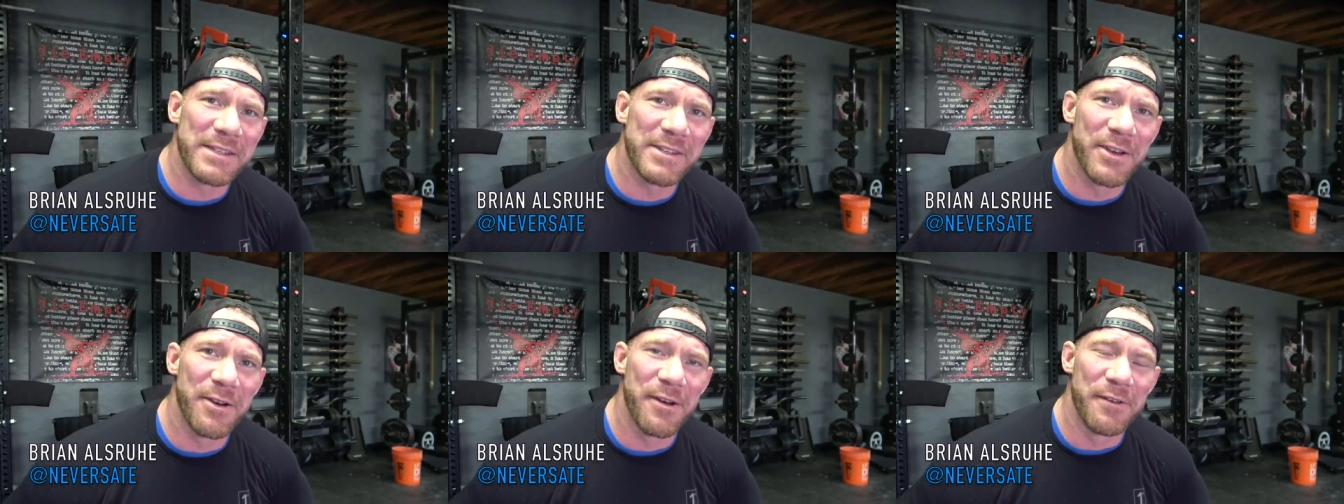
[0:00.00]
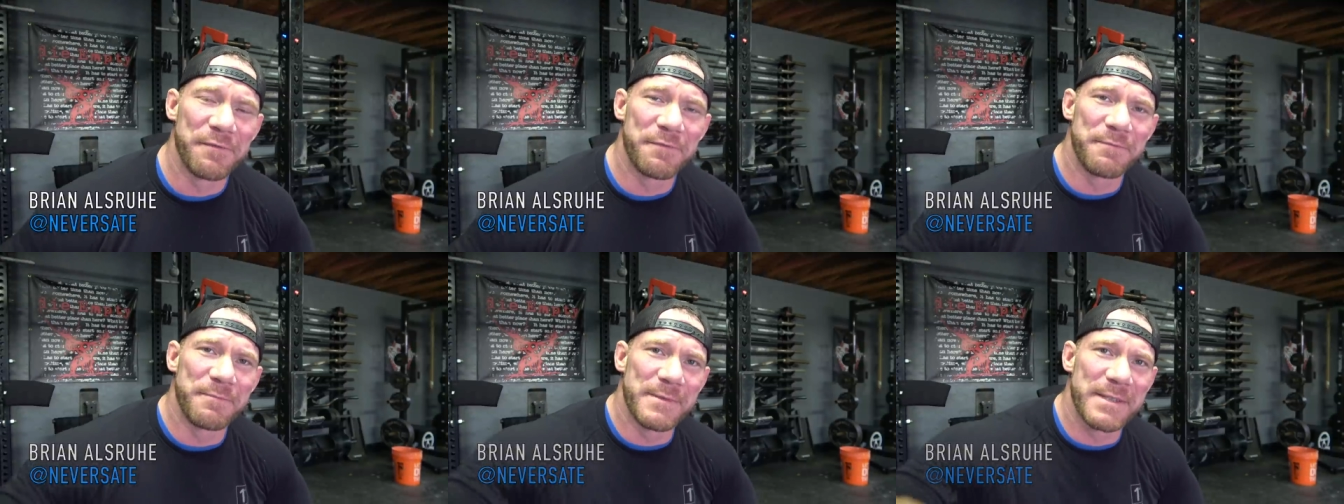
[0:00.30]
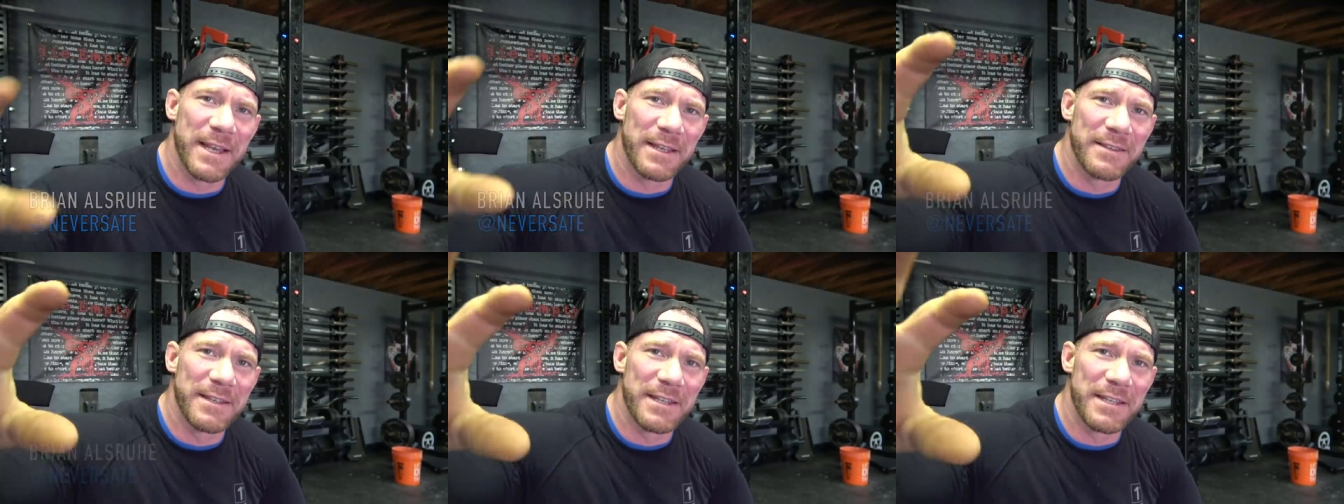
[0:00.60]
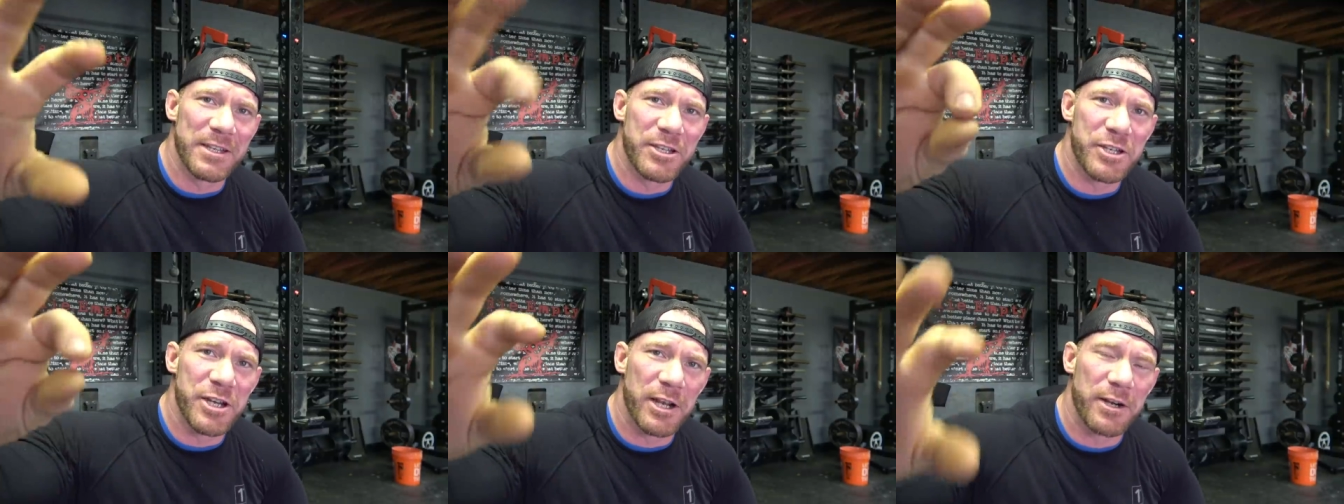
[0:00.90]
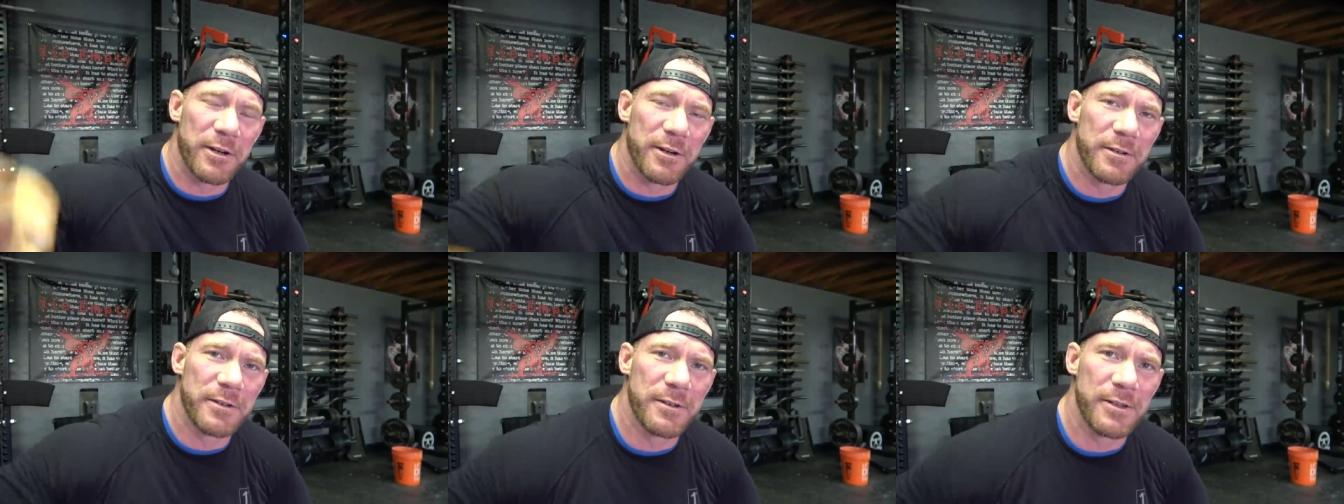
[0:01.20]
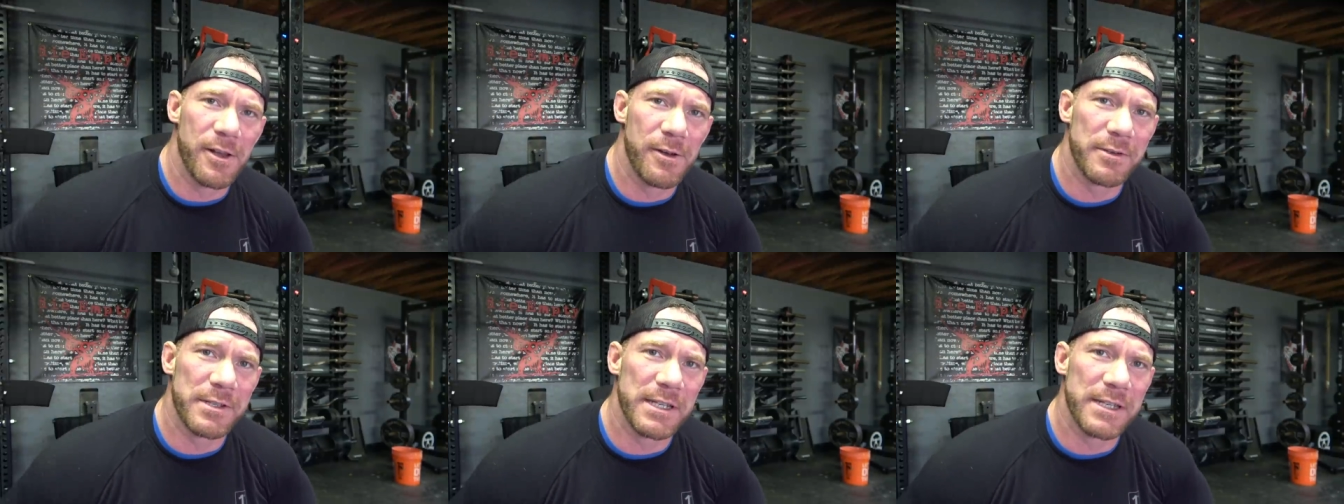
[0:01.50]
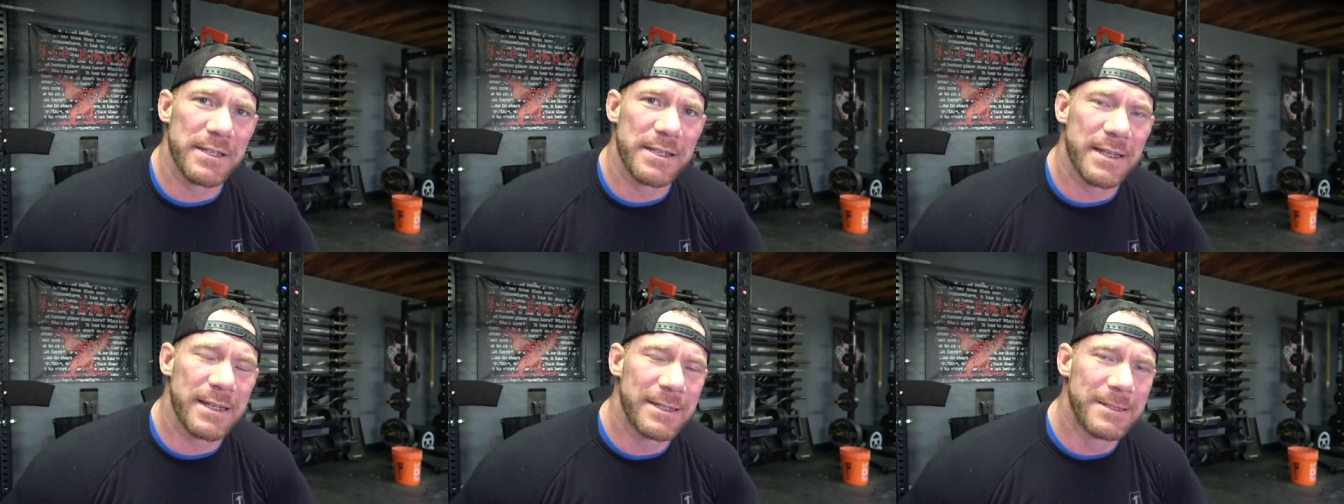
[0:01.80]
So if suddenly the shutter
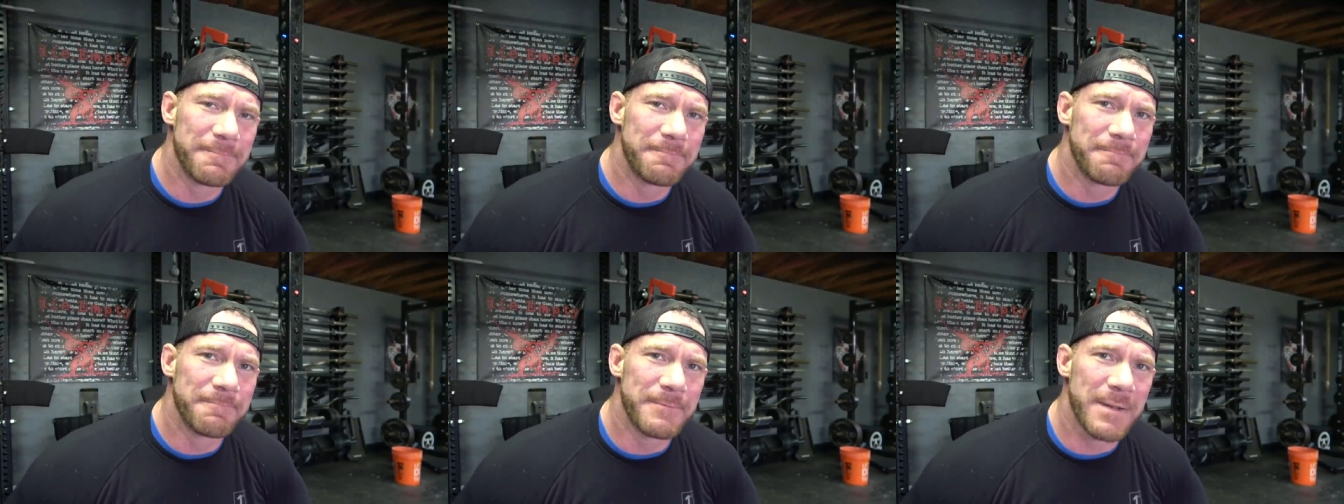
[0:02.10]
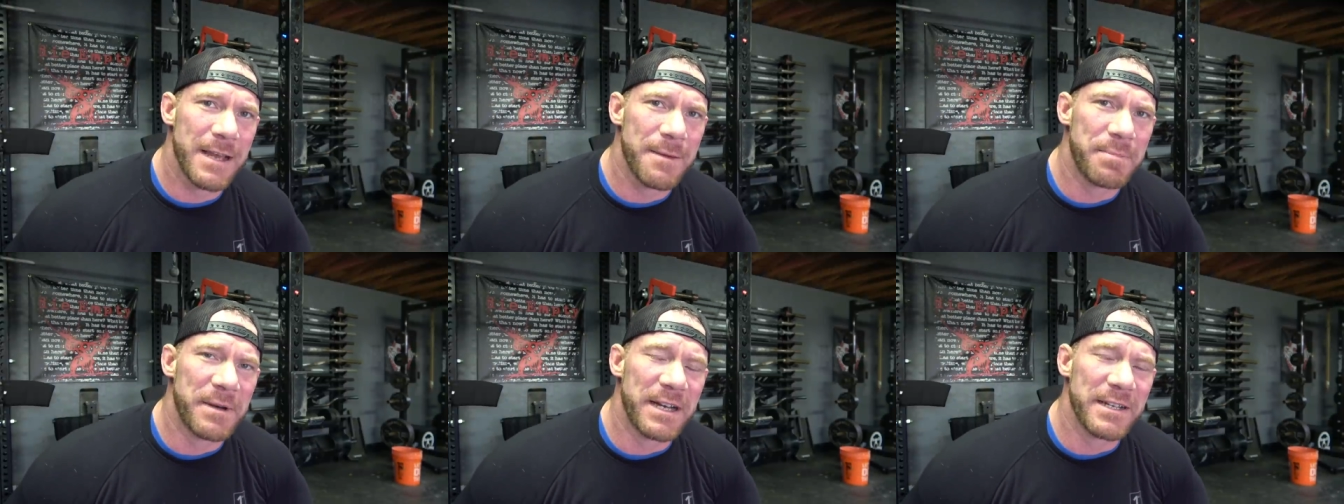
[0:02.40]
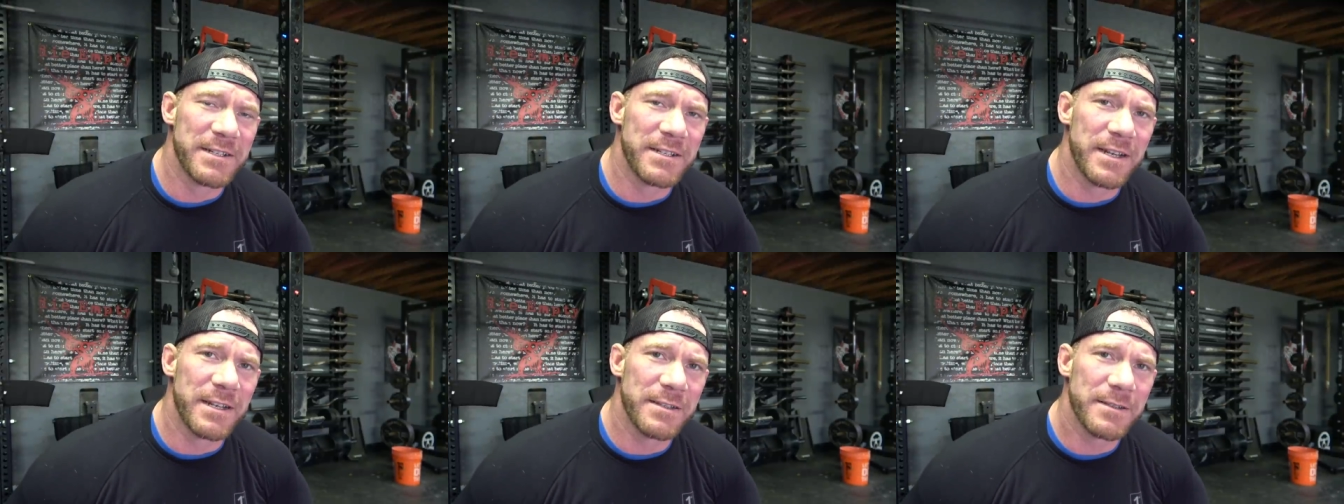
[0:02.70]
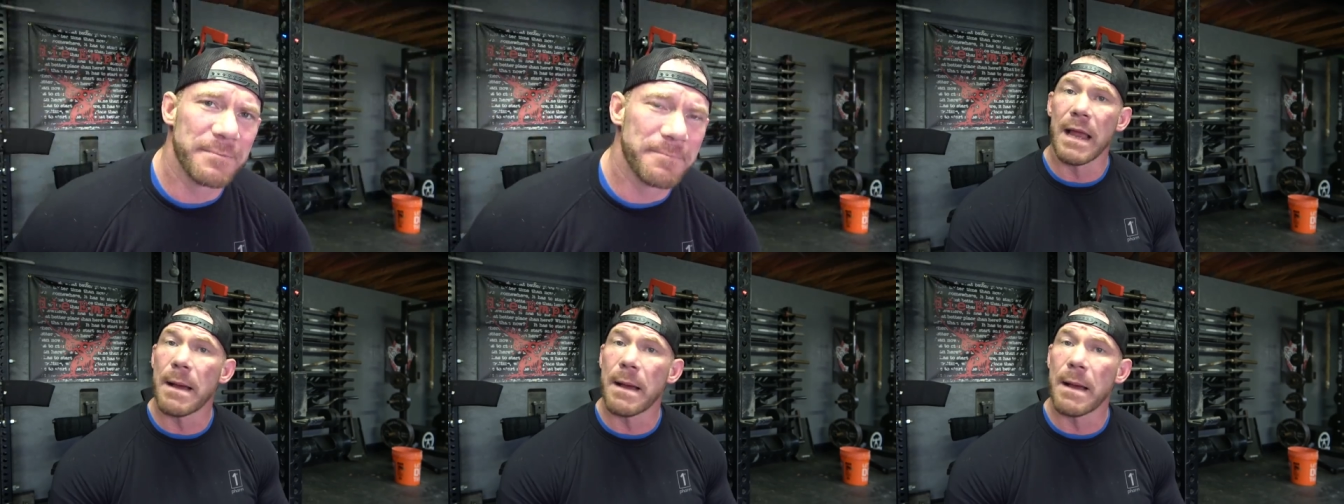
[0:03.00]
closes, I apologize.